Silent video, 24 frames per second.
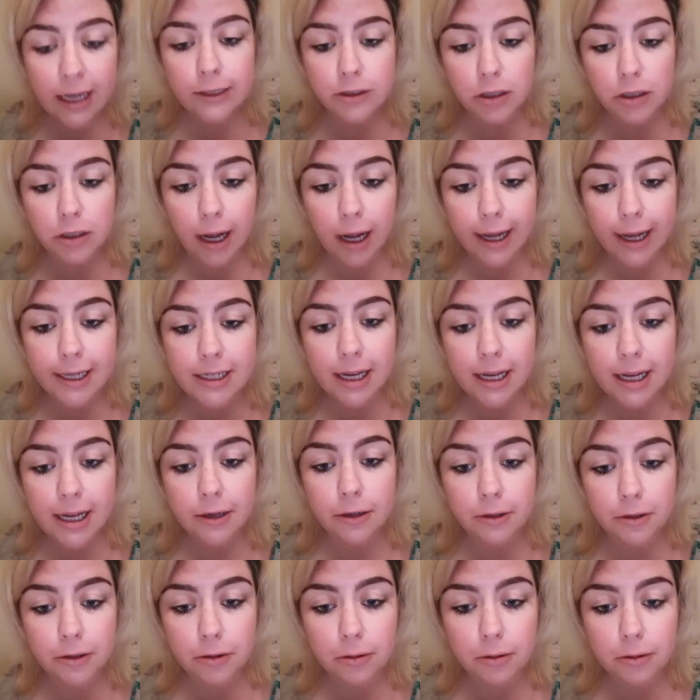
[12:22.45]
dried
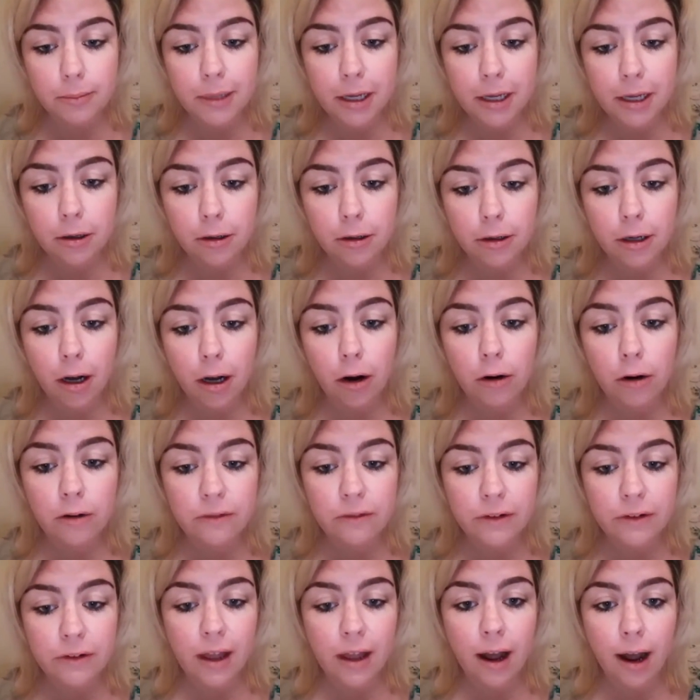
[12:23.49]
and normally hung
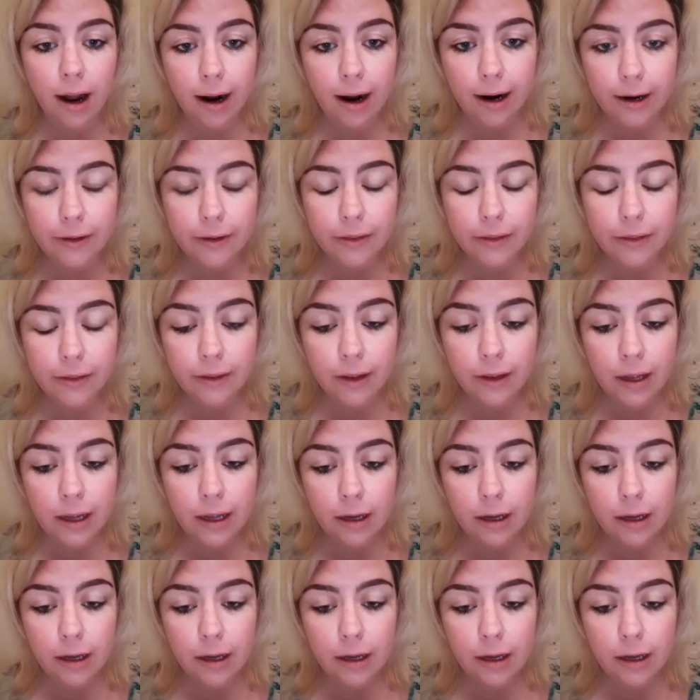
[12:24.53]
over the hearth